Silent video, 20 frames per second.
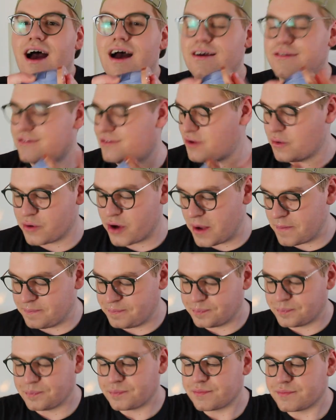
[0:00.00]
So
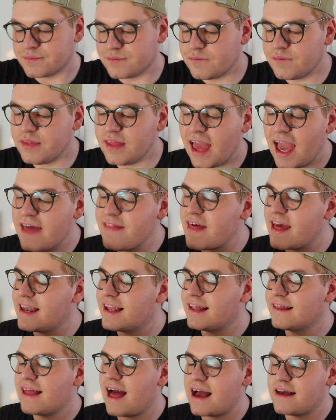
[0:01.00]
good. And then
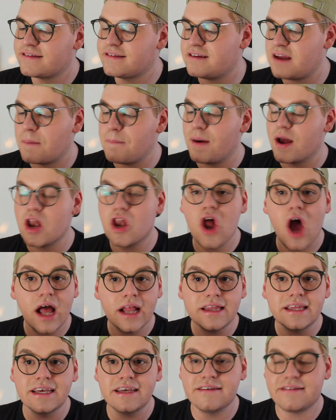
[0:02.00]
last but
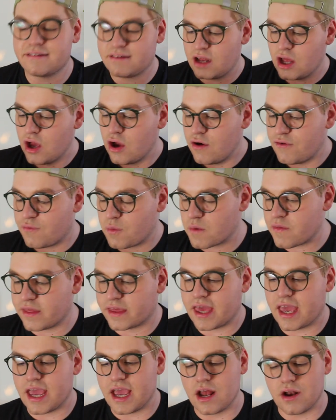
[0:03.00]
not least for the
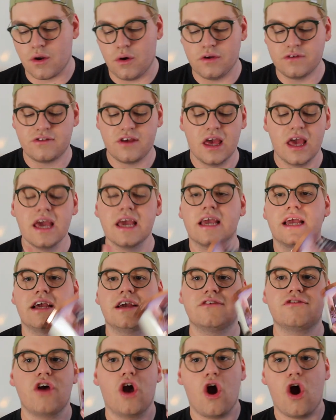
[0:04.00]
candles
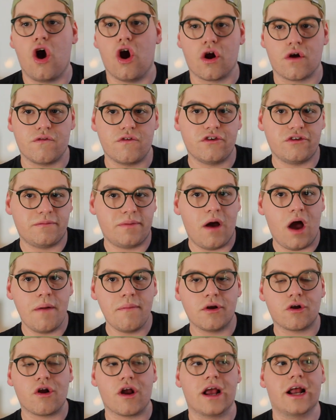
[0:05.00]
is Harvest
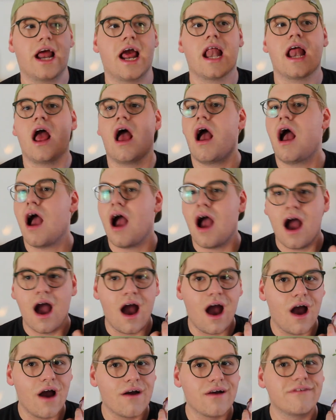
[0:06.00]
Pomegranate.
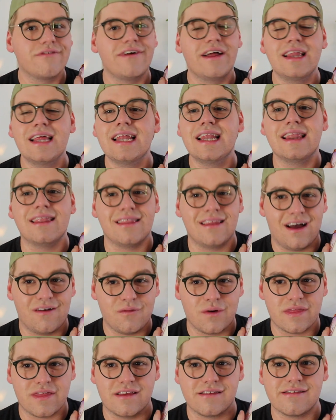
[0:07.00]
Fell in love
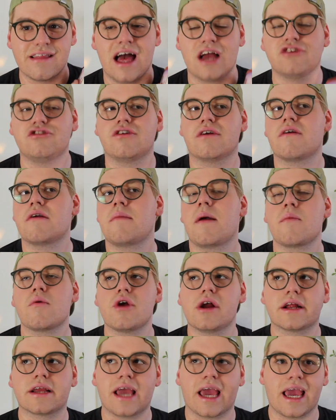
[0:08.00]
with this last year. I remember
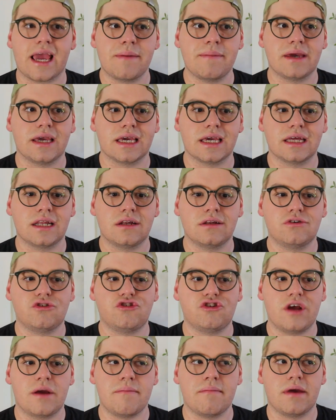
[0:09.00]
it came in
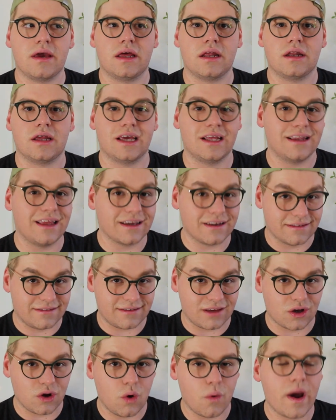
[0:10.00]
shipment in like a
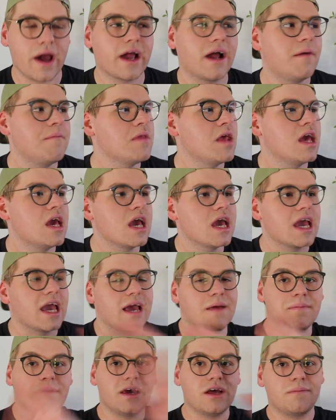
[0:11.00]
single wick,
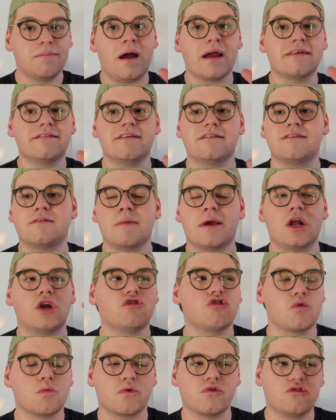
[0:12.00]
and me and my assistant
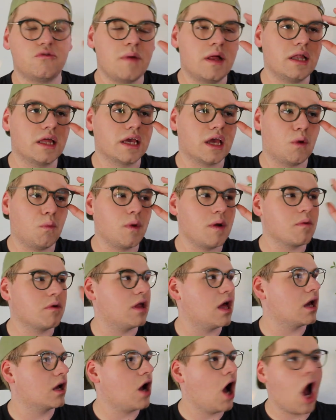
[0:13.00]
manager were smelling and we were
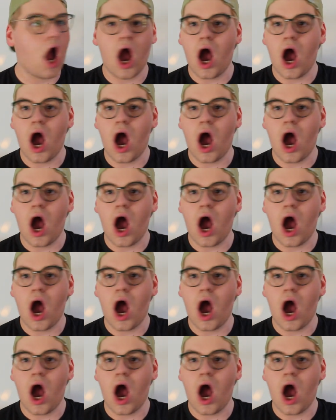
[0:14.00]
like,